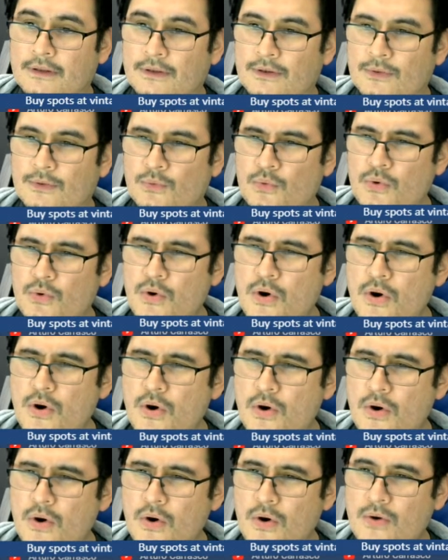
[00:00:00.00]

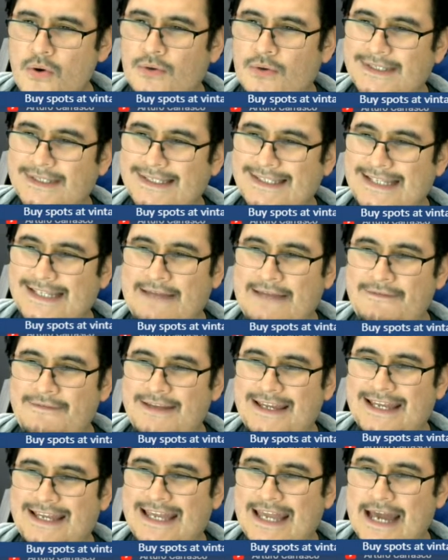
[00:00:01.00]
woo,
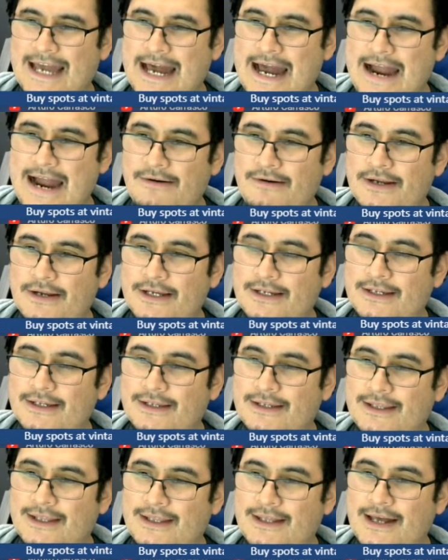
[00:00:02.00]
Steven Garrett,
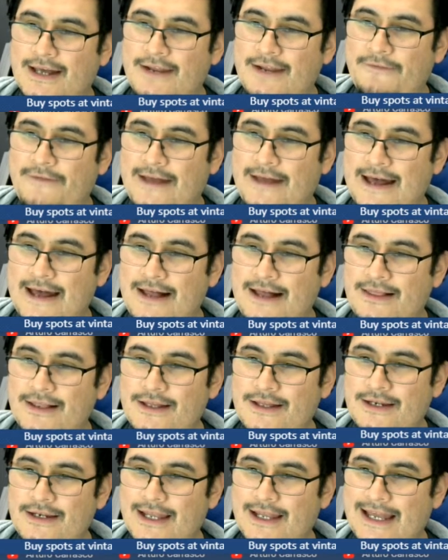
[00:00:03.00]
Kenneth
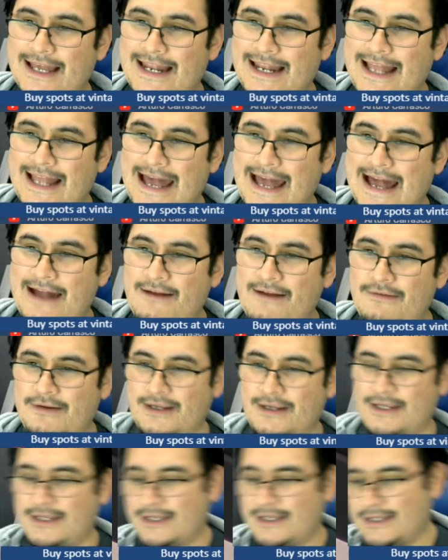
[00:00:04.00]
Allen, and Harry